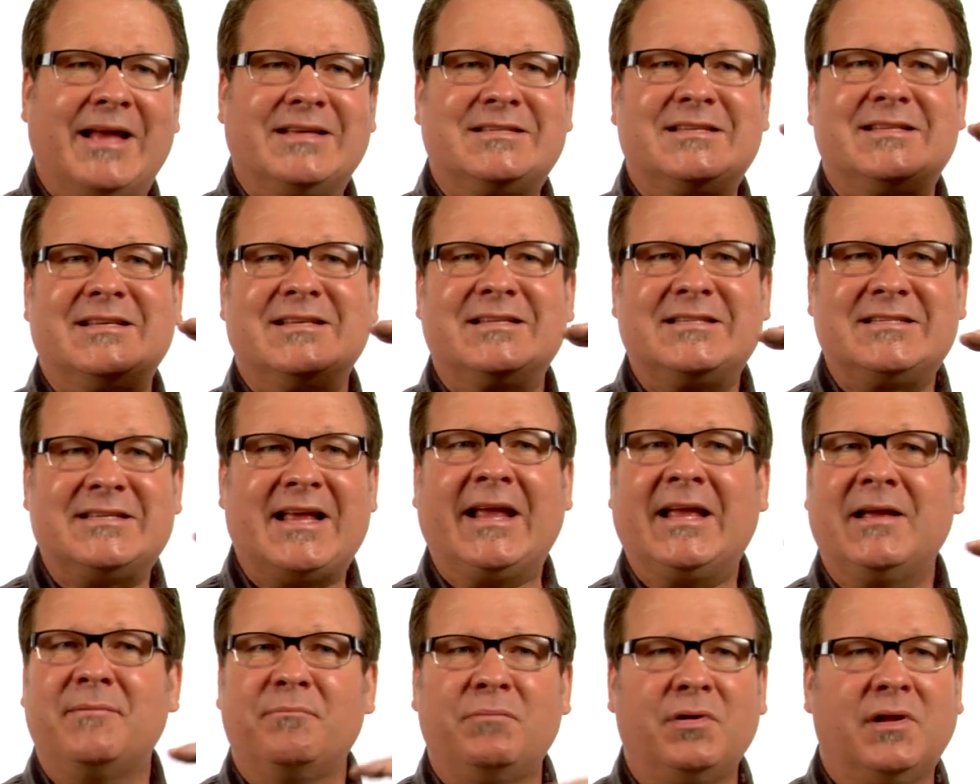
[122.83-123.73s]
as the
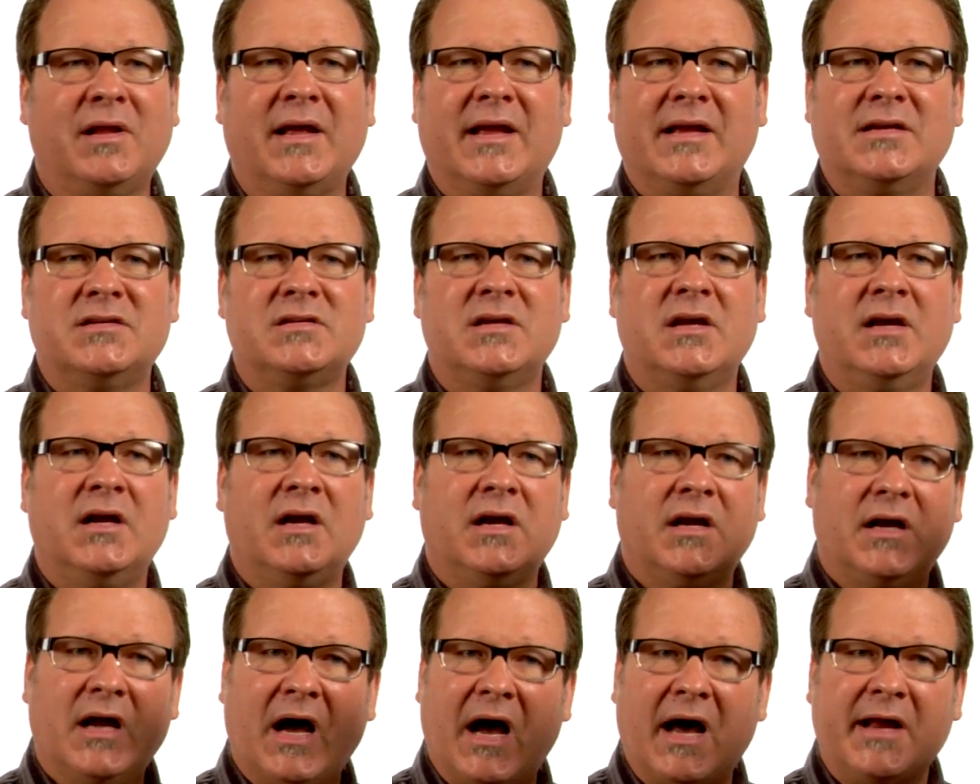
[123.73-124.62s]
second place.
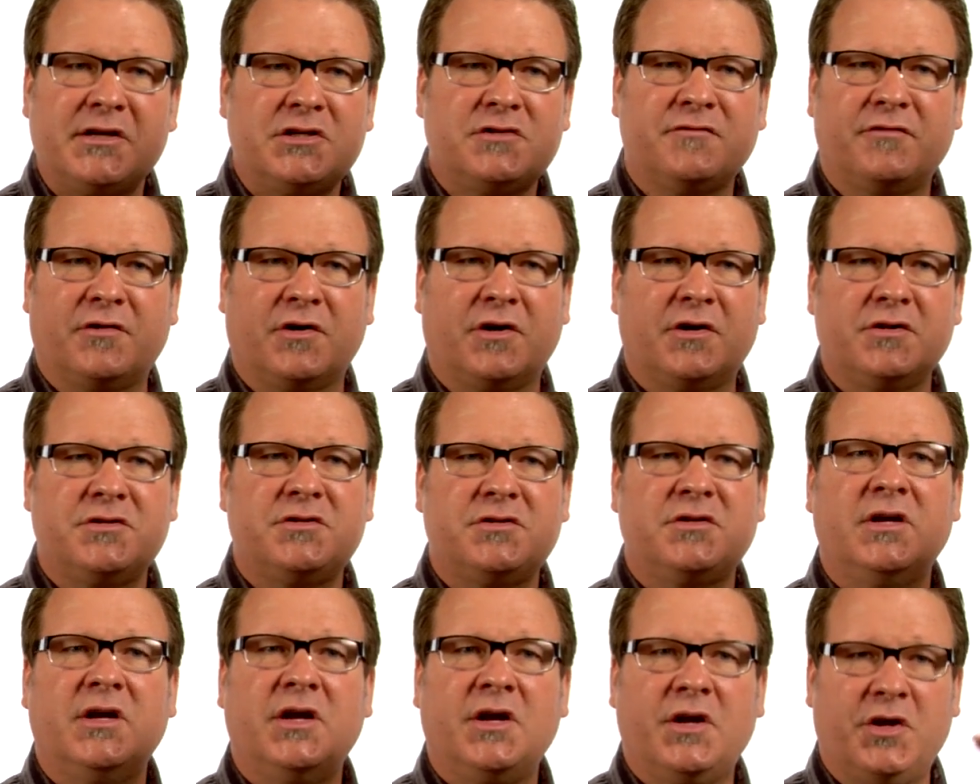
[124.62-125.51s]
God is
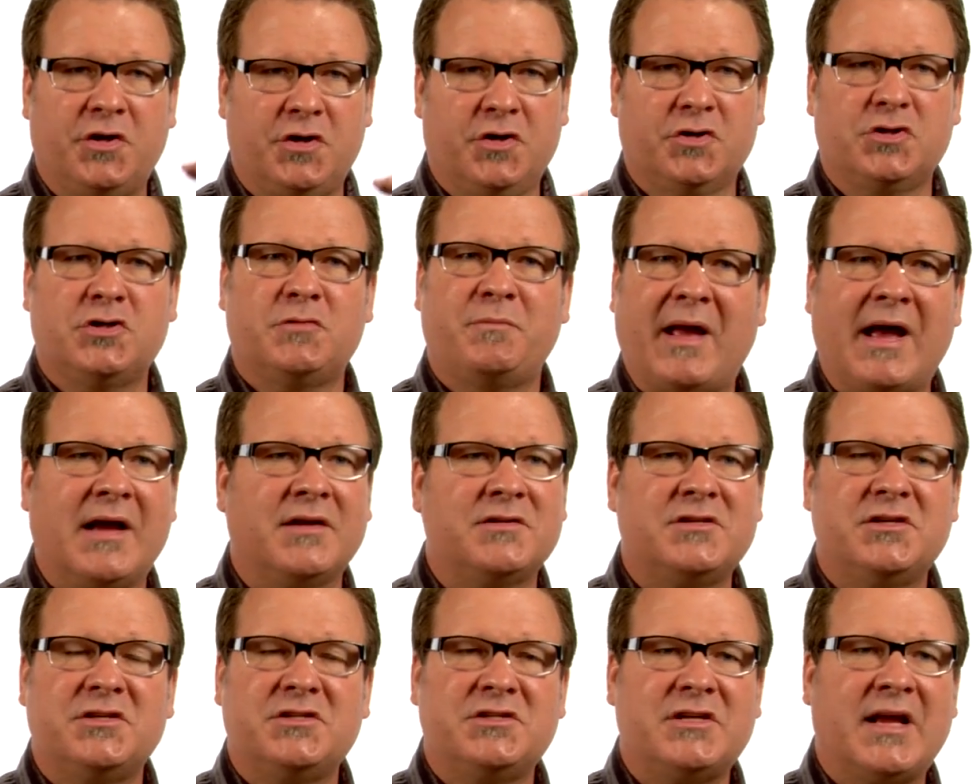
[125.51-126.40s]
first, your
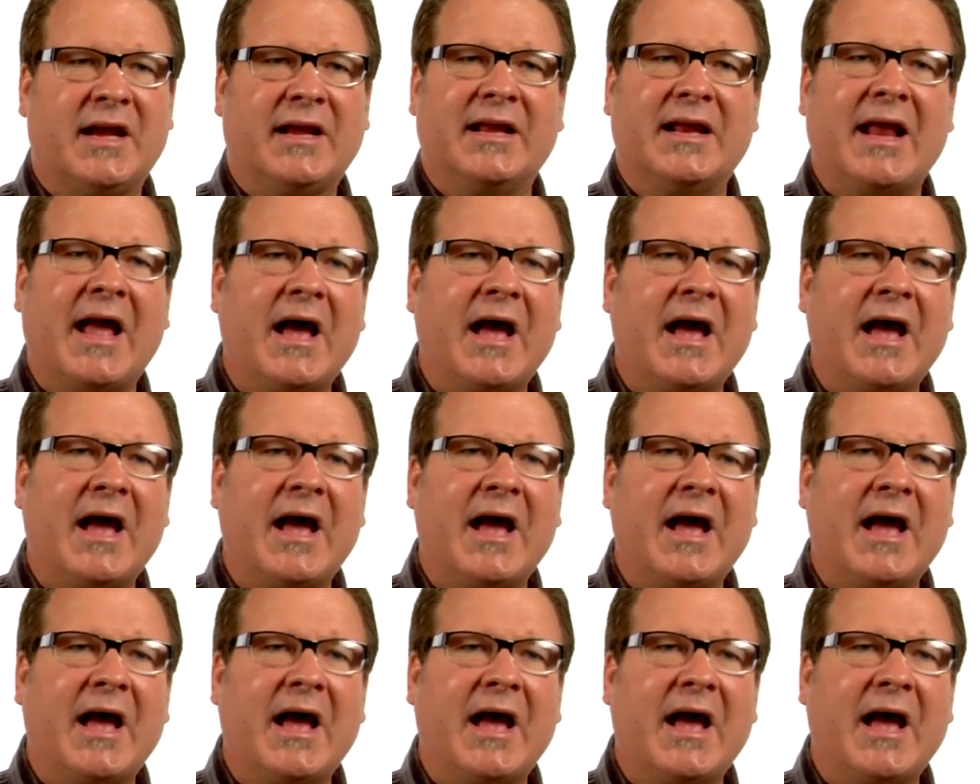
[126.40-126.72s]
spouse is second.